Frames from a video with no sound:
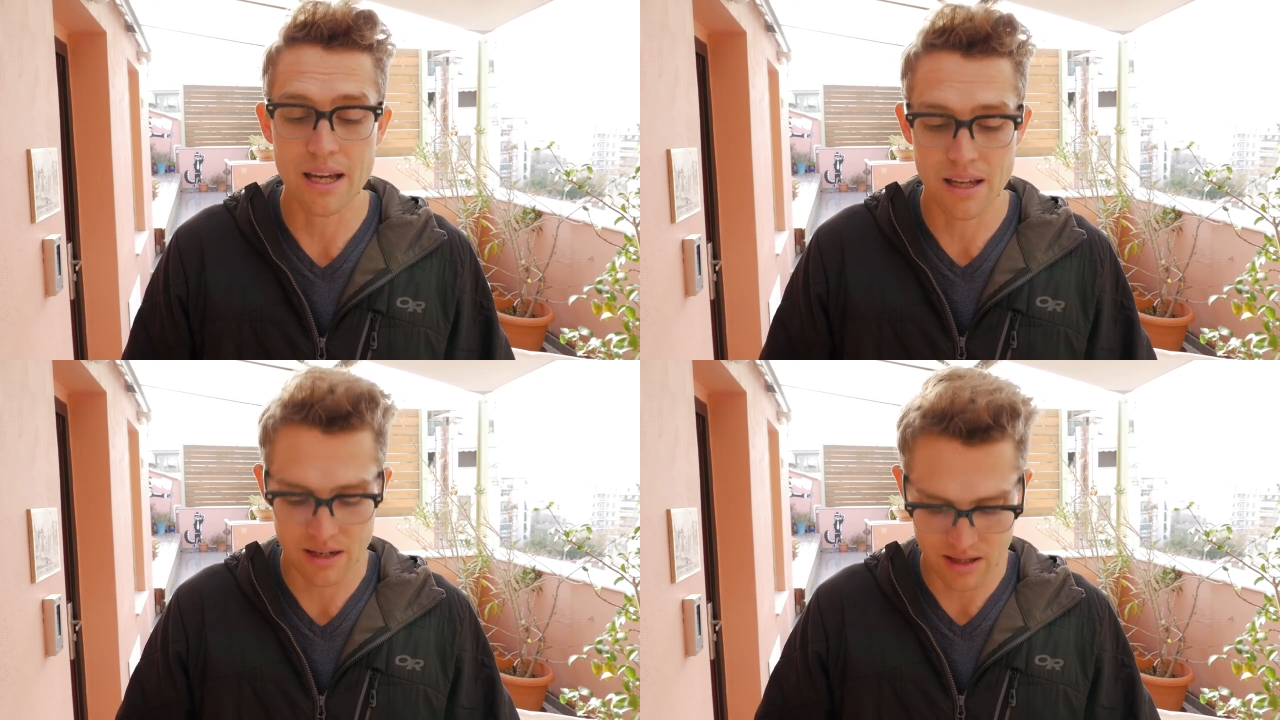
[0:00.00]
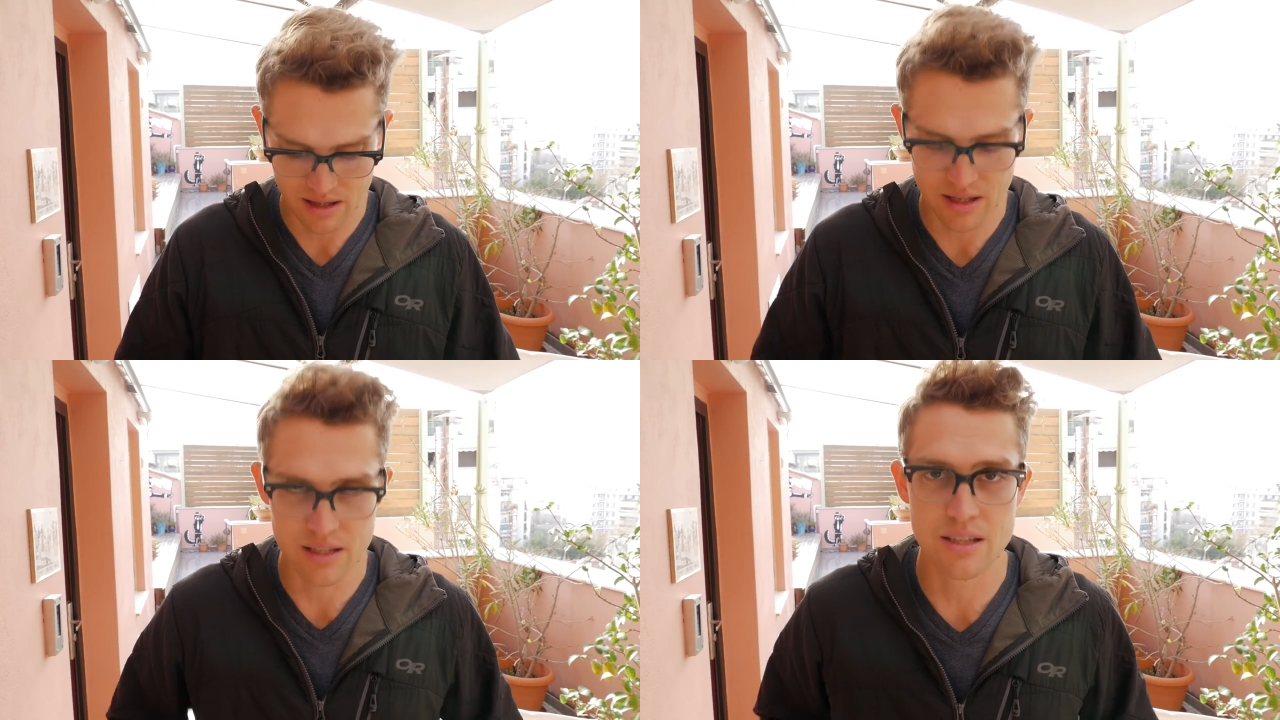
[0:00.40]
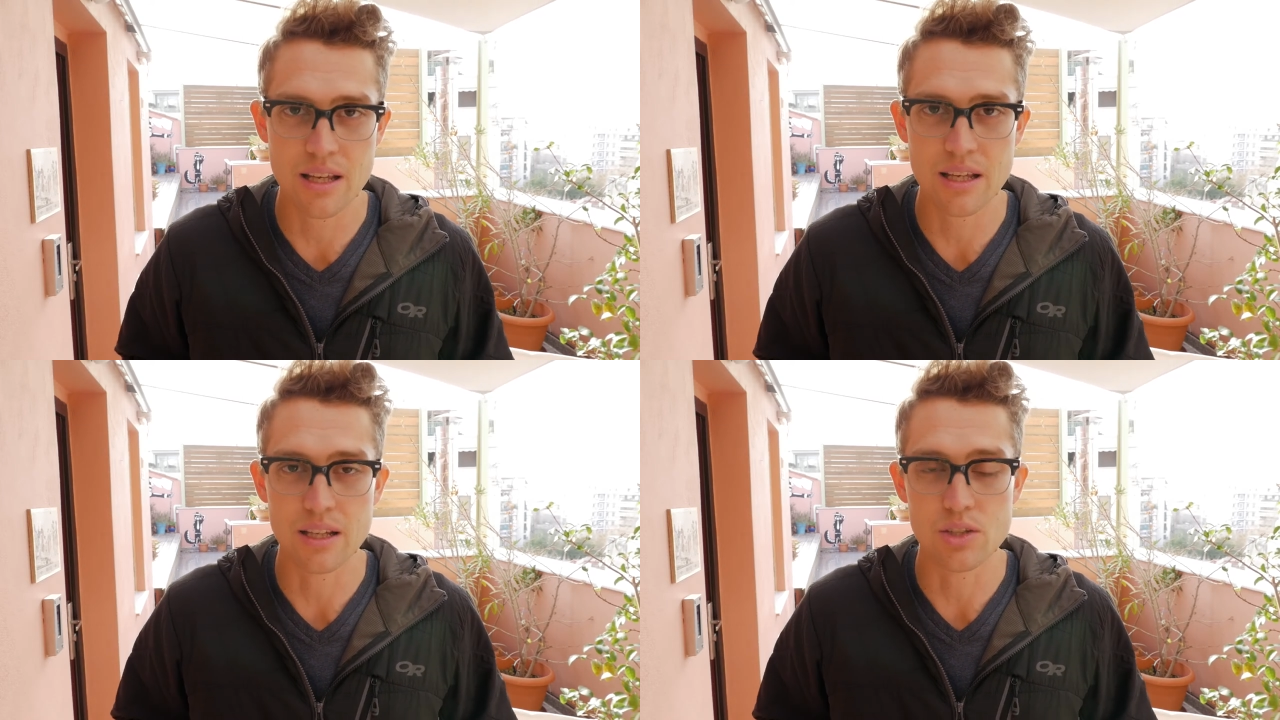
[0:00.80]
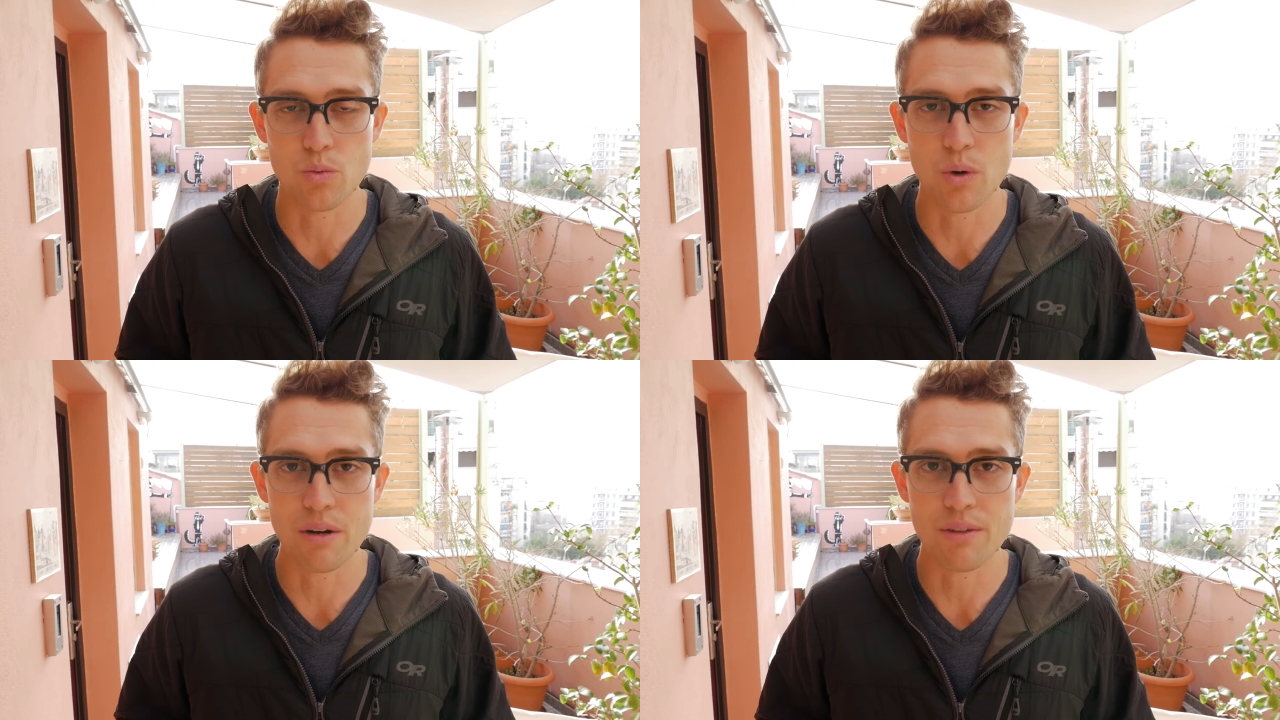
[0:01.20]
and this thing is
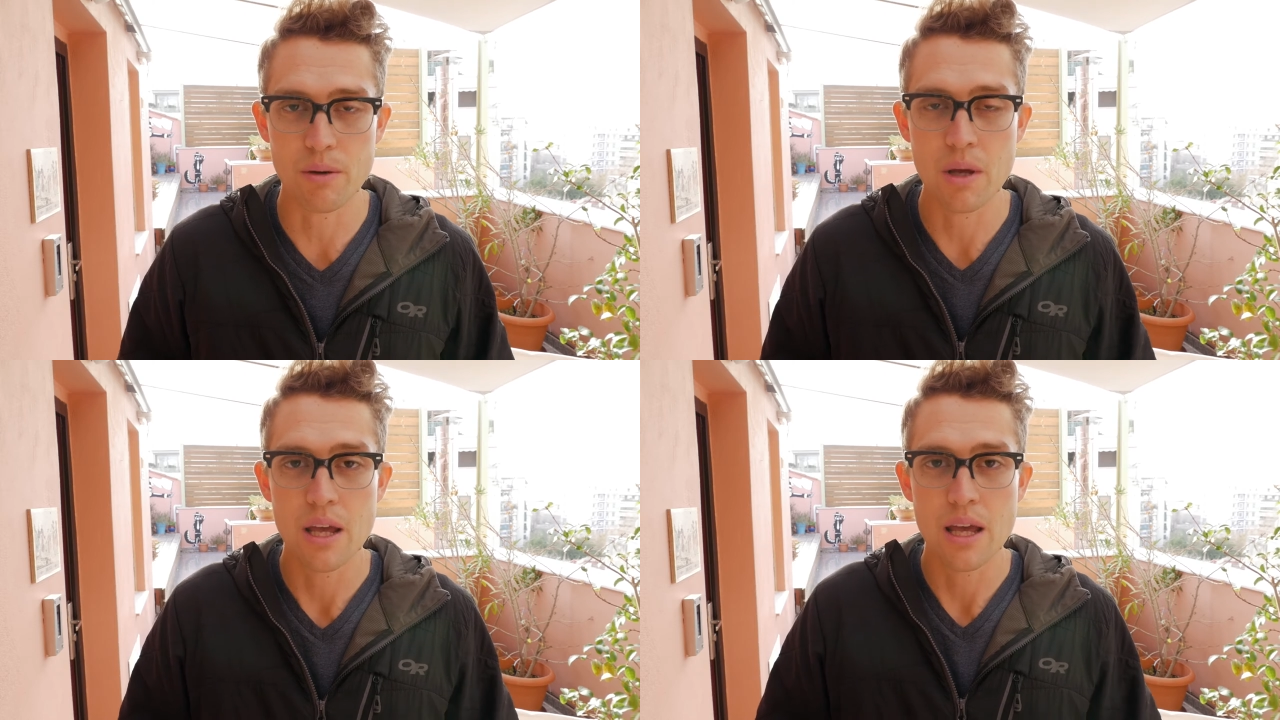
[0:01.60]
one of them.